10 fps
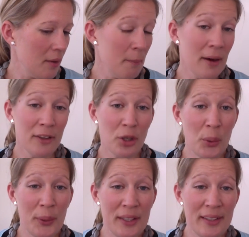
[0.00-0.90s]
might go
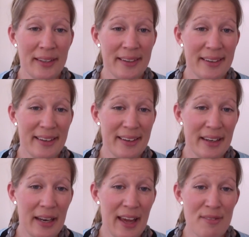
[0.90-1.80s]
and
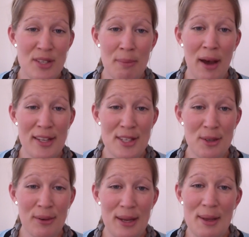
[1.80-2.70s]
have some ice
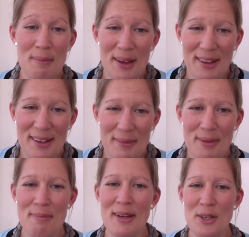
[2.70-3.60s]
cream
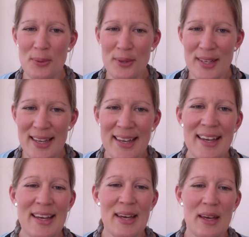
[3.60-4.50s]
with my daughter,
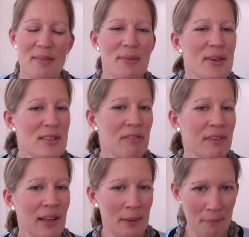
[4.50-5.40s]
because I
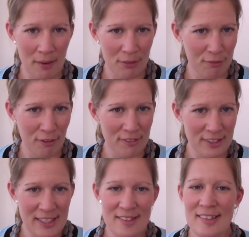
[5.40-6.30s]
feel like my throat
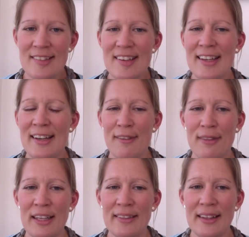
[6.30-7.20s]
needs it, and I
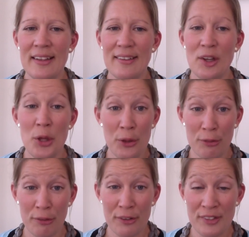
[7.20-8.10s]
think that her
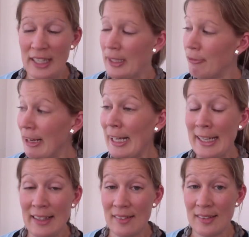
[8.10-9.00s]
throat really
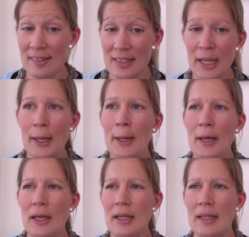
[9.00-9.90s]
needs it.
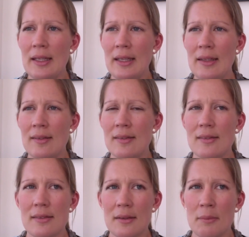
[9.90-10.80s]
It's
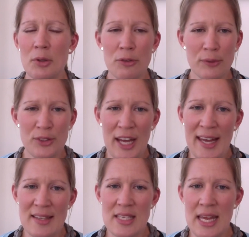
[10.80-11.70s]
a beautiful day
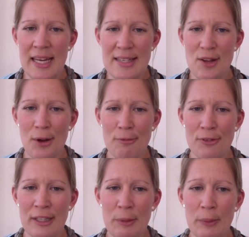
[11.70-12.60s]
outside, so
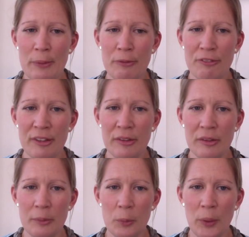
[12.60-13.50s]
hopefully we'll feel
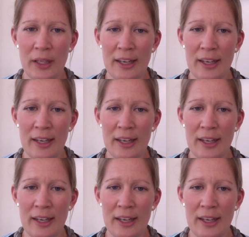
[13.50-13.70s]
well